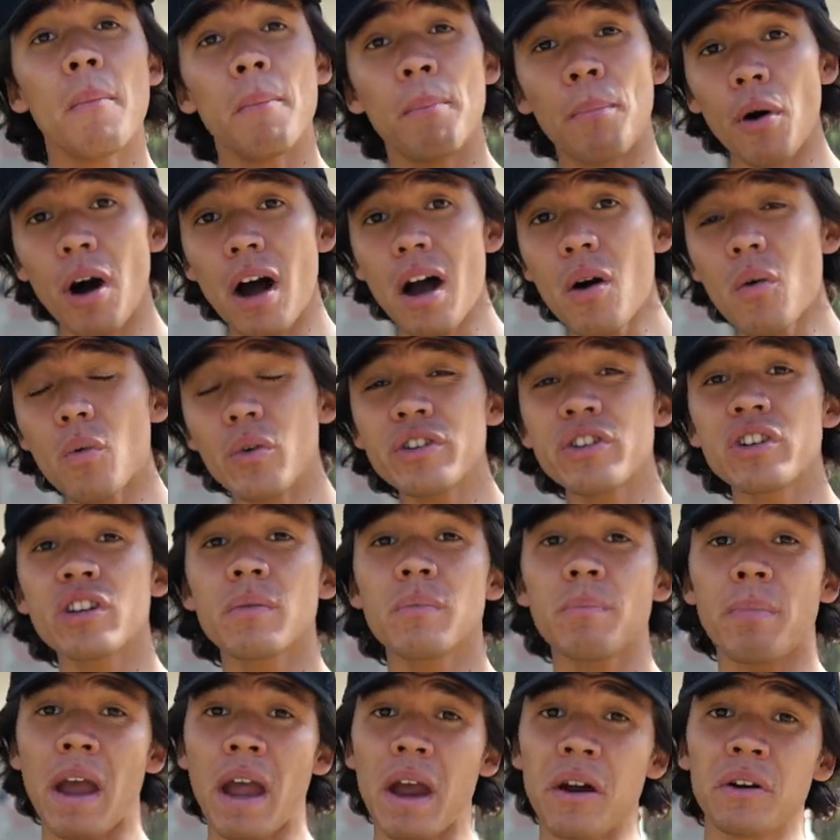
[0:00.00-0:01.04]
But when you
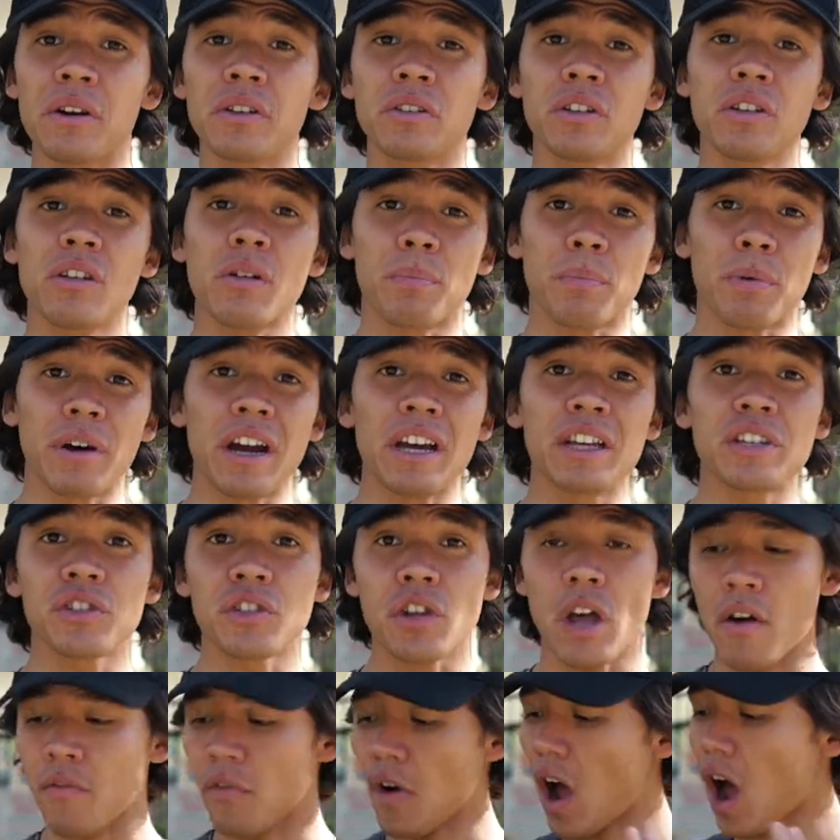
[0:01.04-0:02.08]
compare it to the price
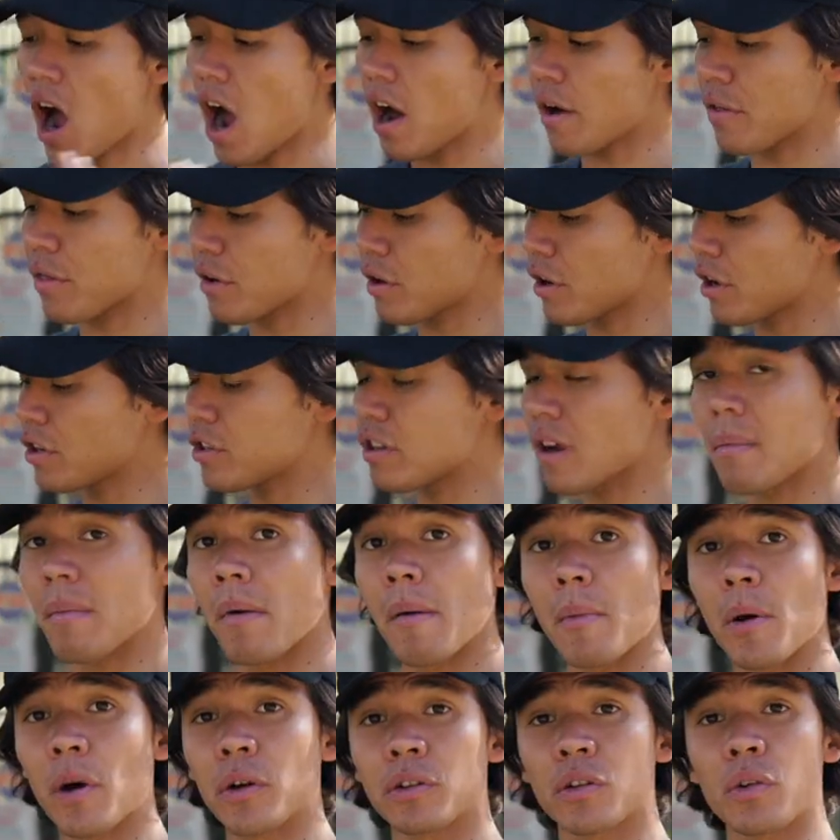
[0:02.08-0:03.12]
of other
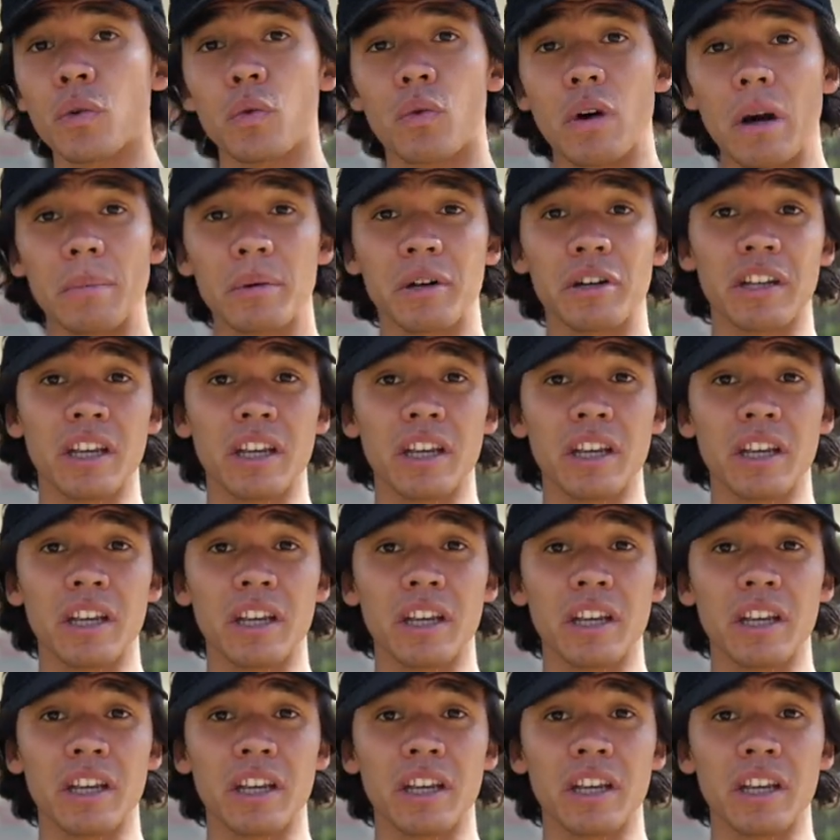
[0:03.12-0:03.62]
Yamamoto rubber